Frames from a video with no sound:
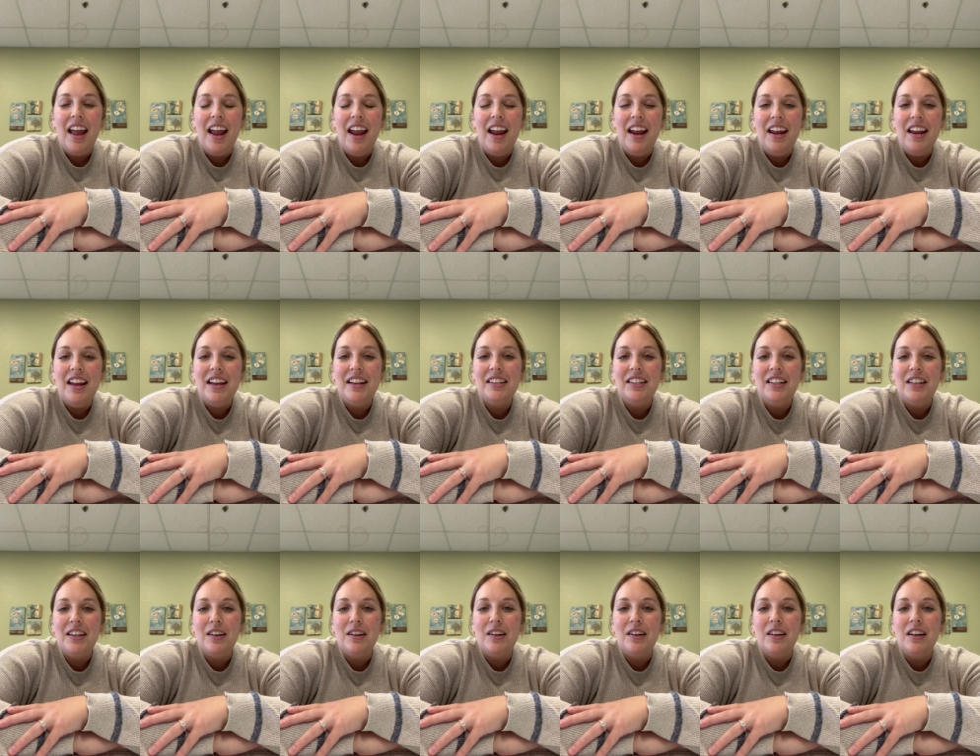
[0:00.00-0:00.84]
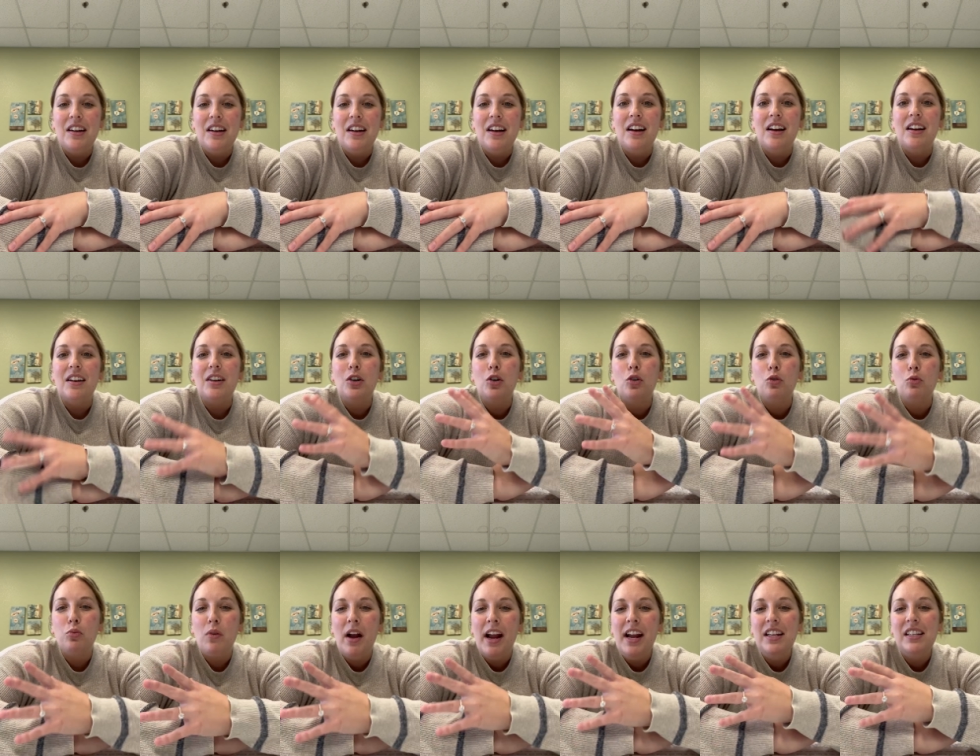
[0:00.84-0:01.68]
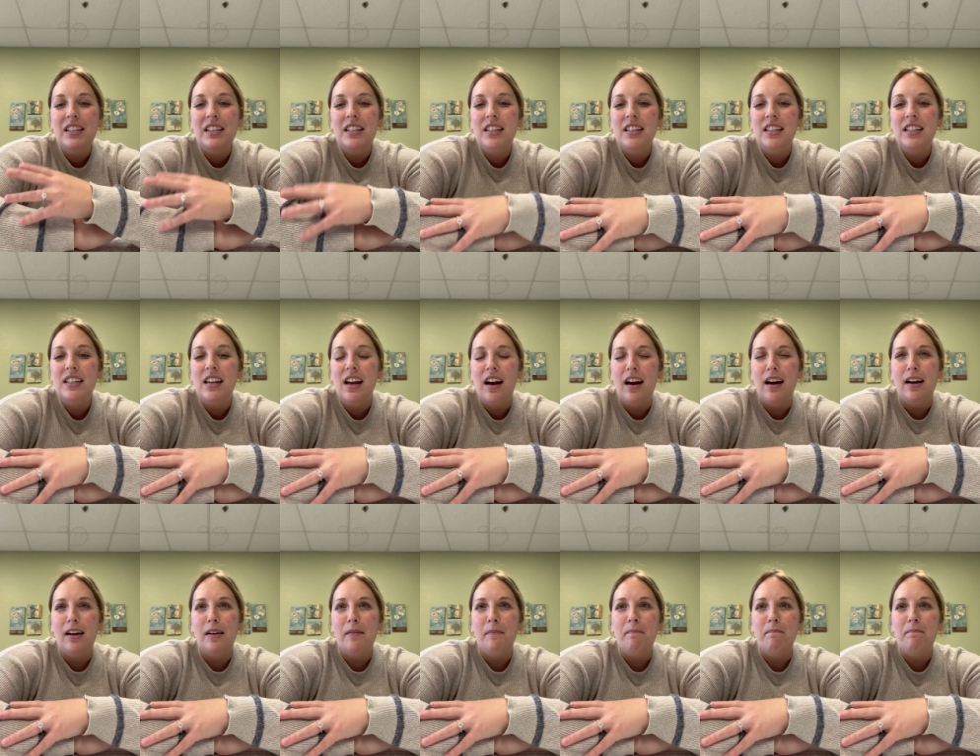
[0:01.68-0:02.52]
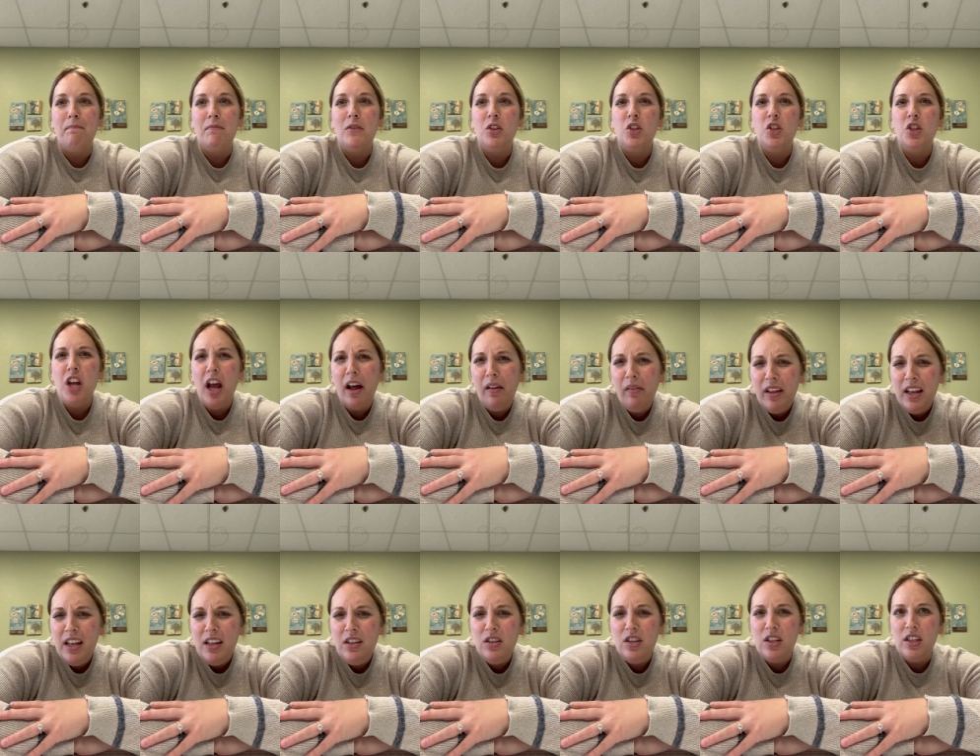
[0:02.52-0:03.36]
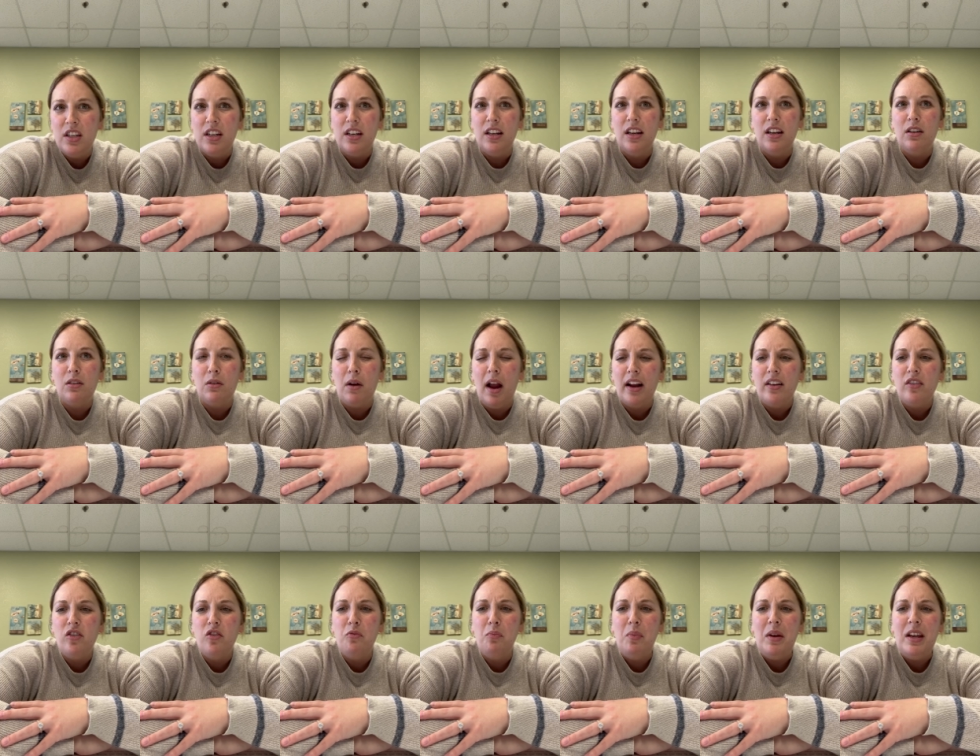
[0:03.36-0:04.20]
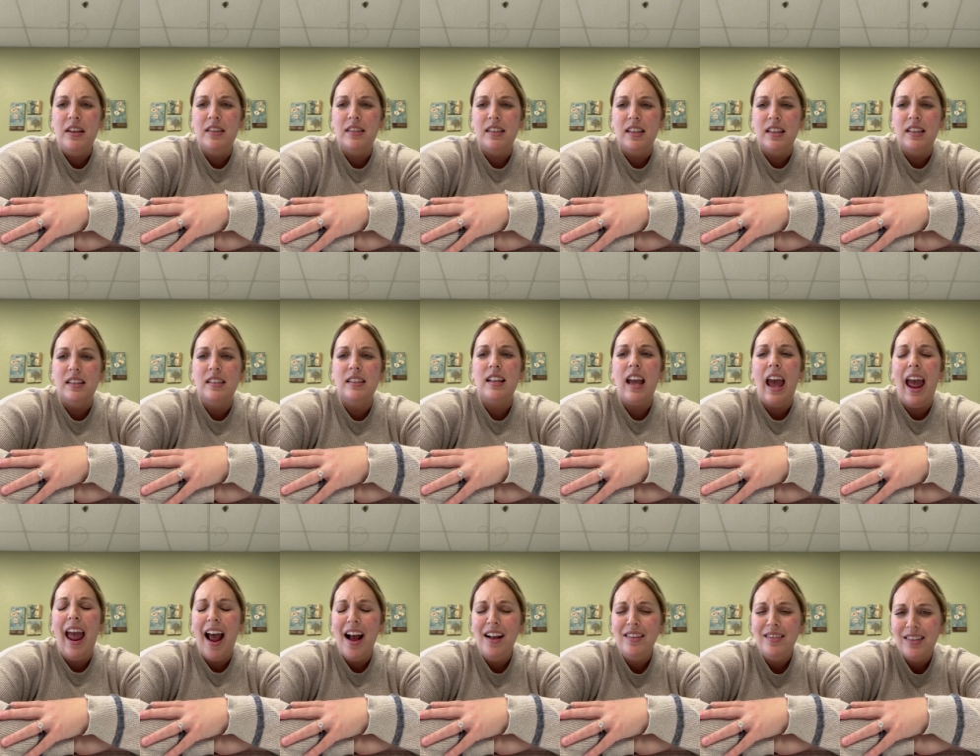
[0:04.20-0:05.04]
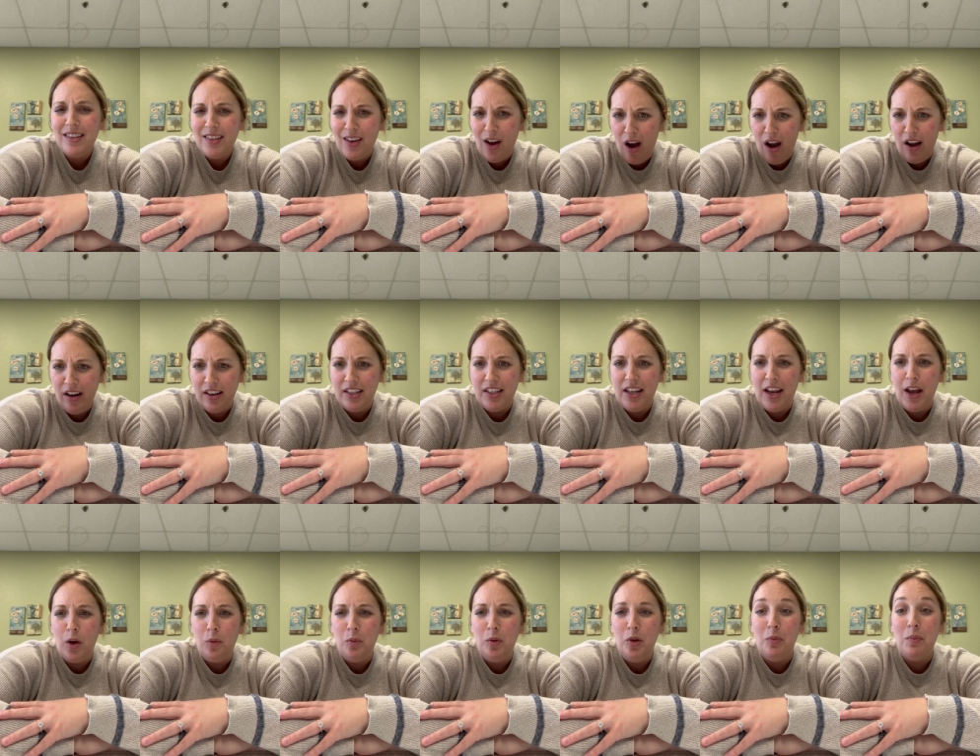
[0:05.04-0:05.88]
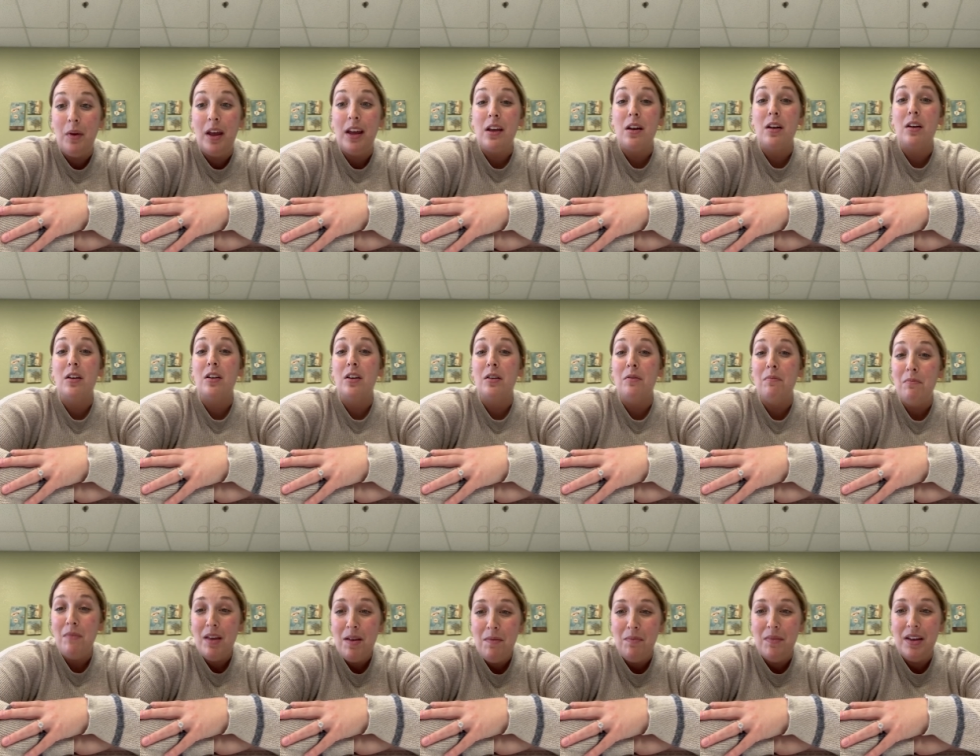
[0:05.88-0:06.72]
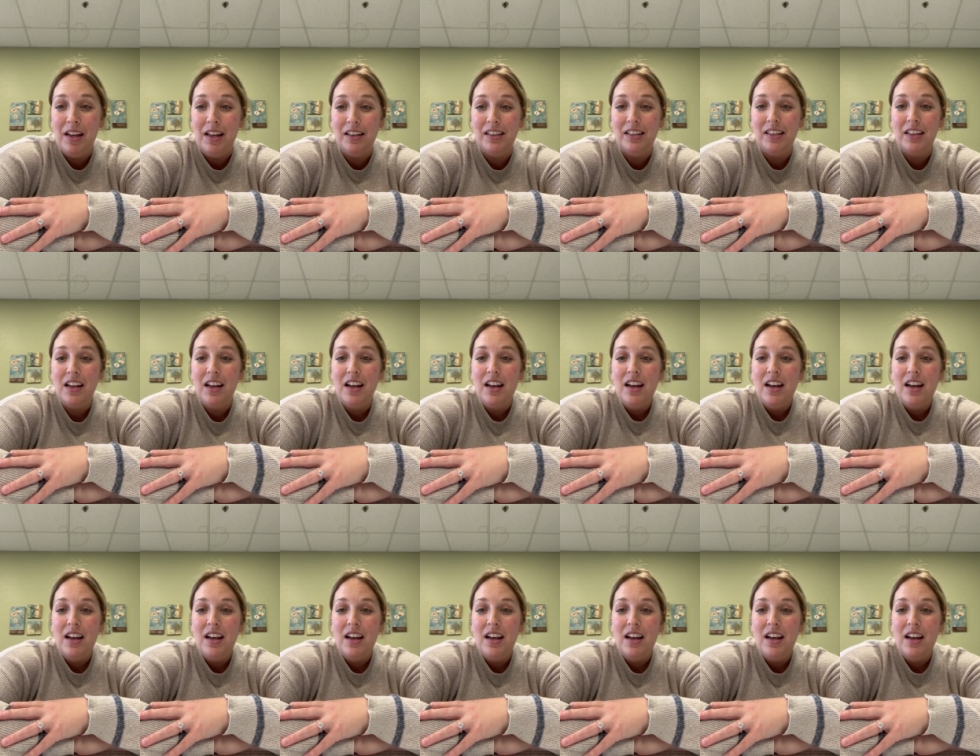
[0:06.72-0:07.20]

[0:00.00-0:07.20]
And a great um, challenge and interactive piece is to ask God to help you make a commitment